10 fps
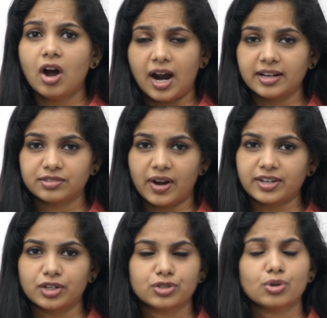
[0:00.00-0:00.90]

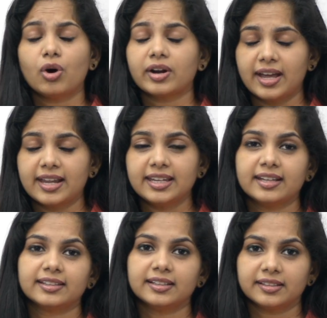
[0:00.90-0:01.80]
arthritis, or any
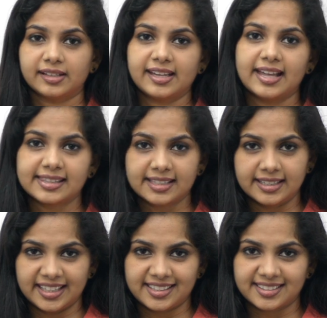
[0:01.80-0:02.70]
other health
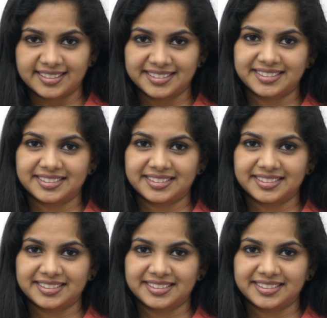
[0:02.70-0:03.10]
conditions.